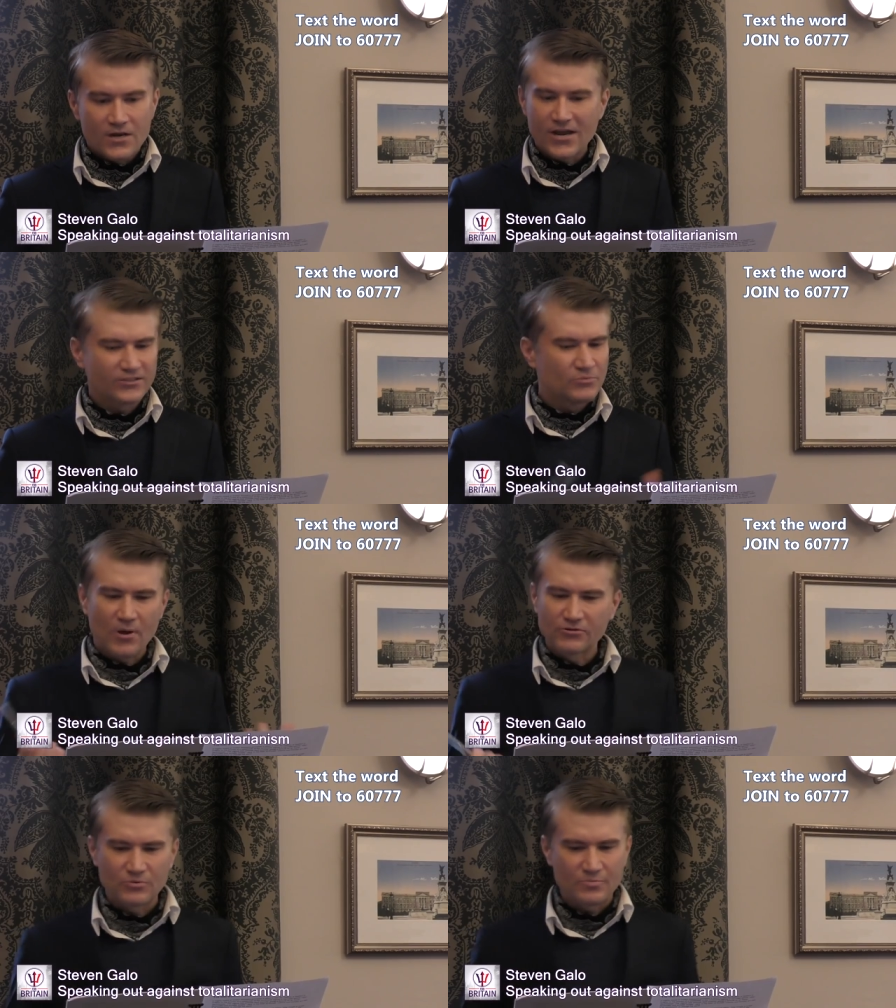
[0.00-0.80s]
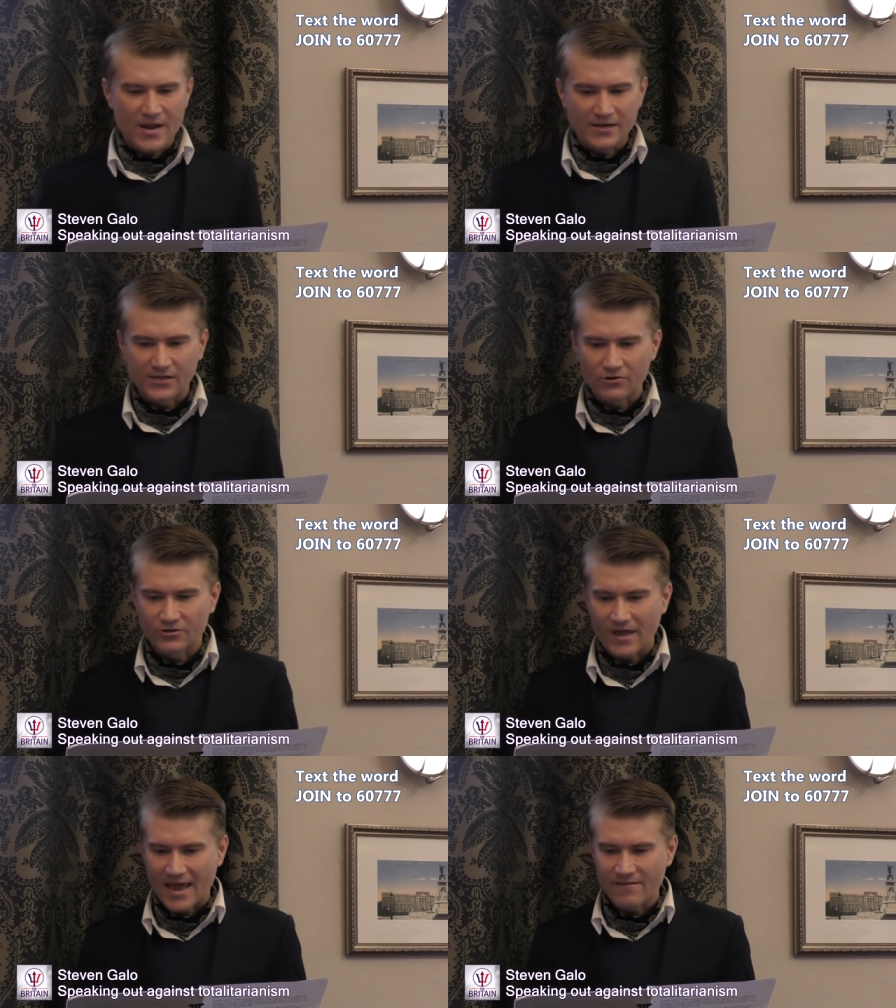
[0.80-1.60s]
They are supposed to bring
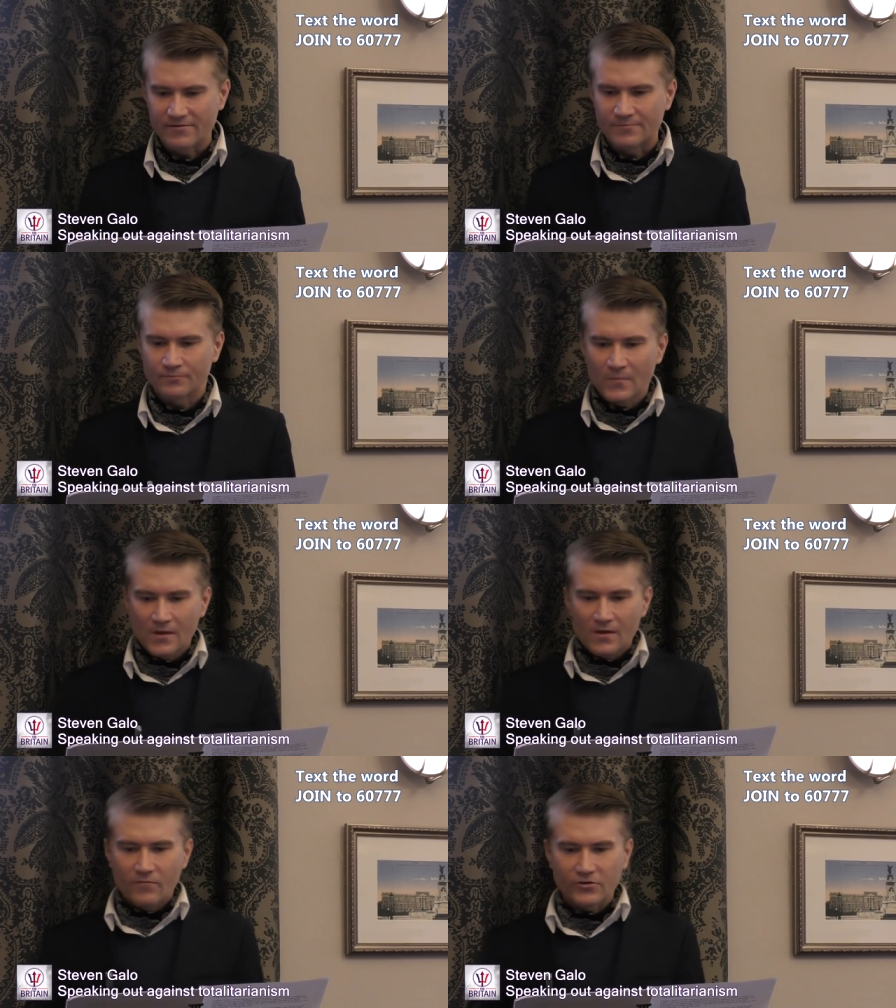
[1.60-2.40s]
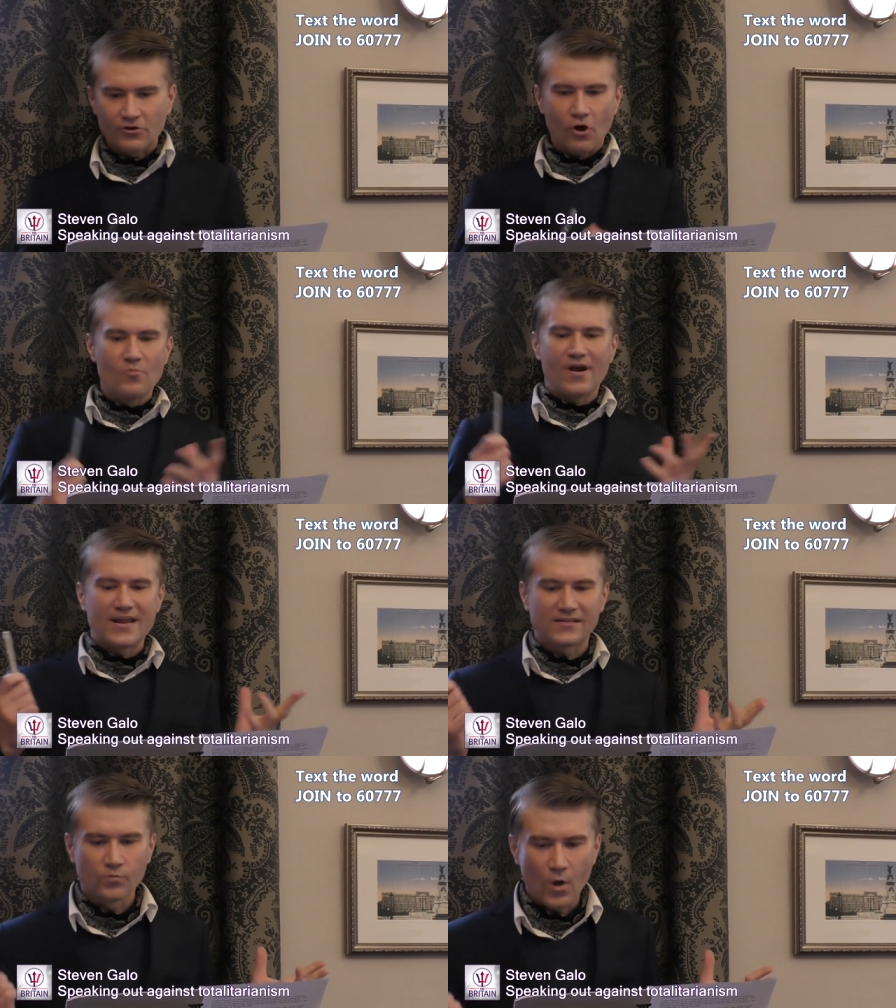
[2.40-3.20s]
social haven, for the
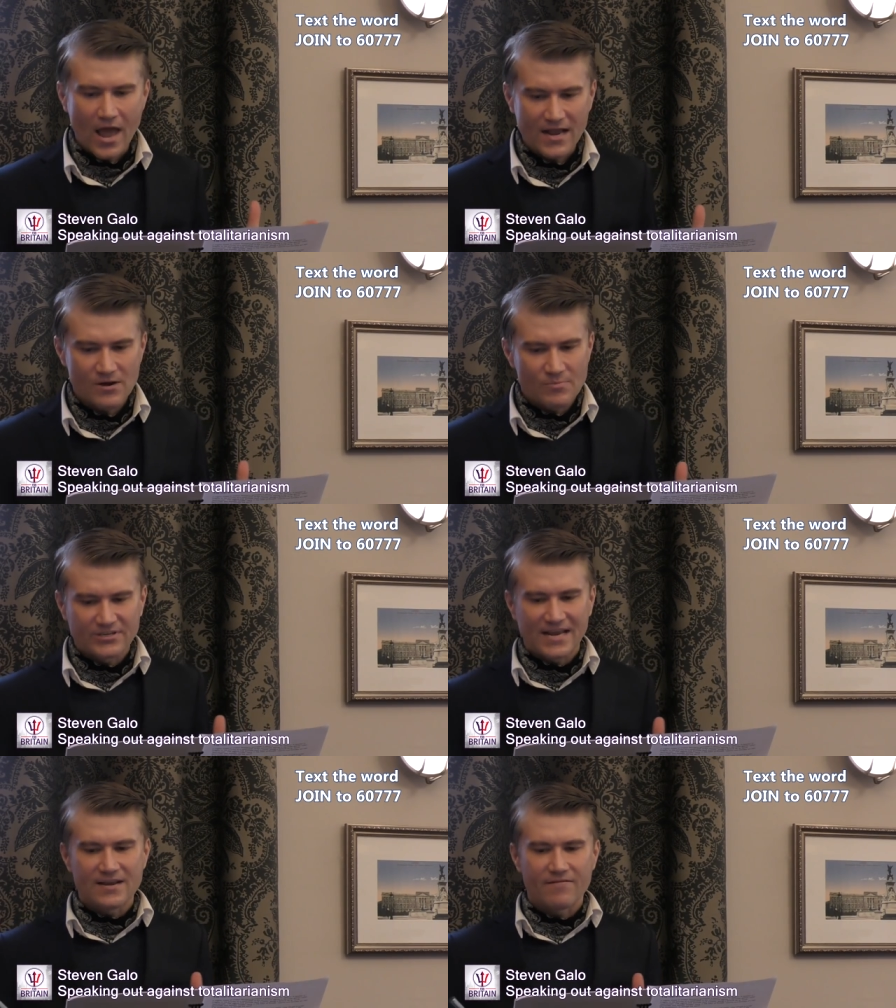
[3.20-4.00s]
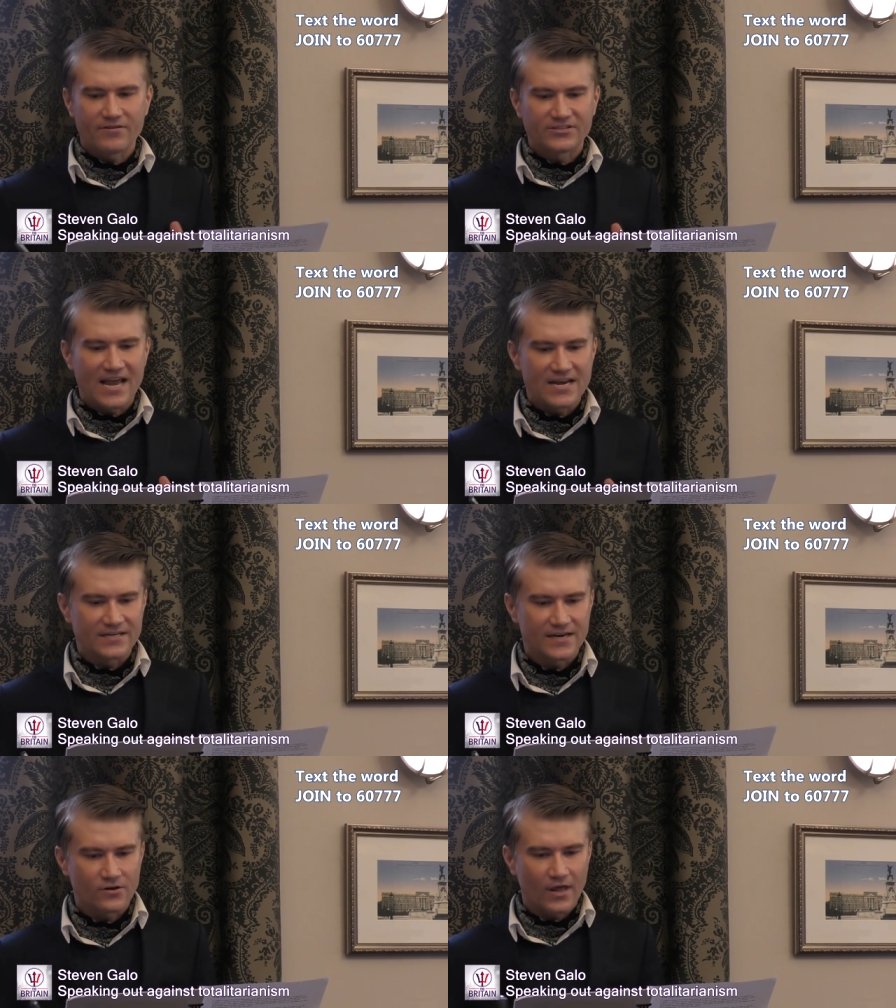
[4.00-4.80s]
comrades working in pretended
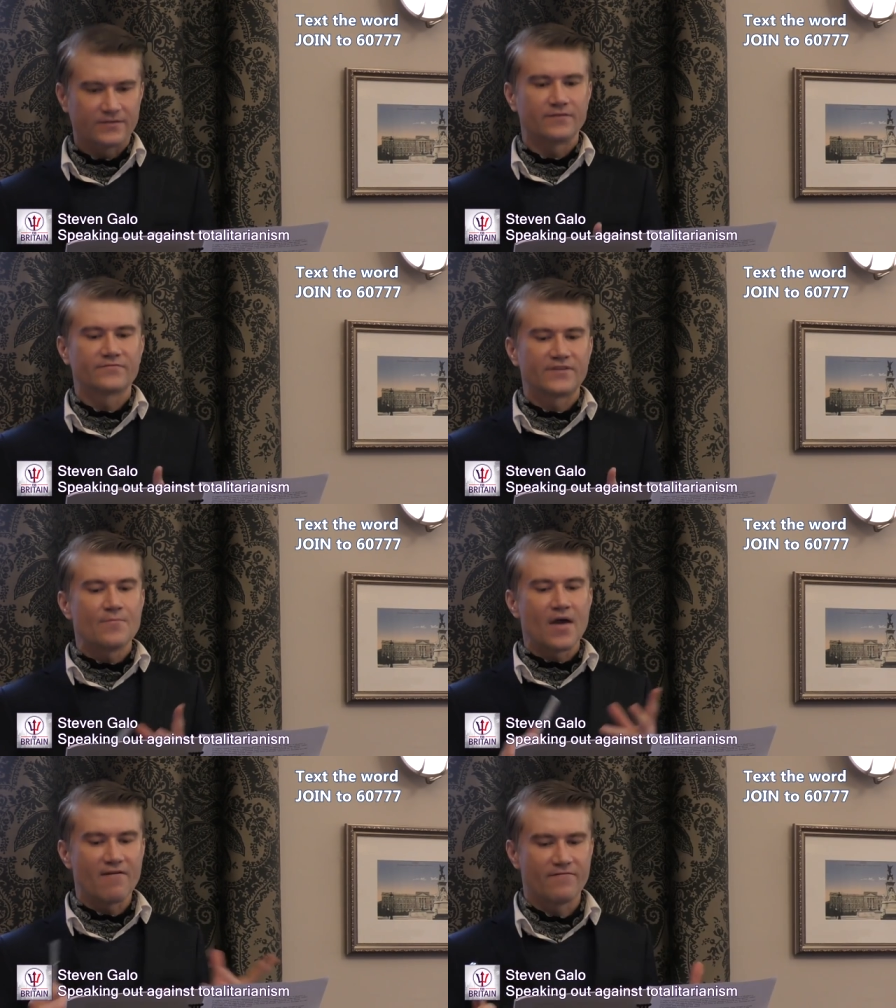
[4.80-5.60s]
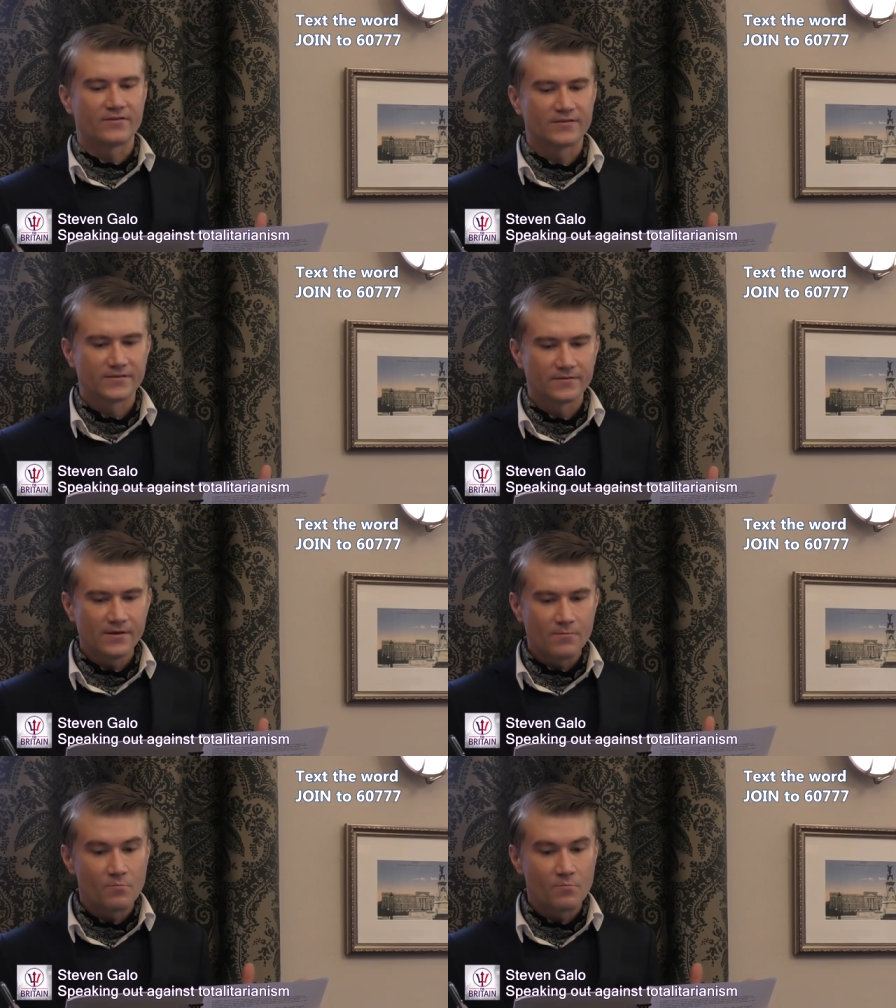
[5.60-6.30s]
fraternity and collective team efforts.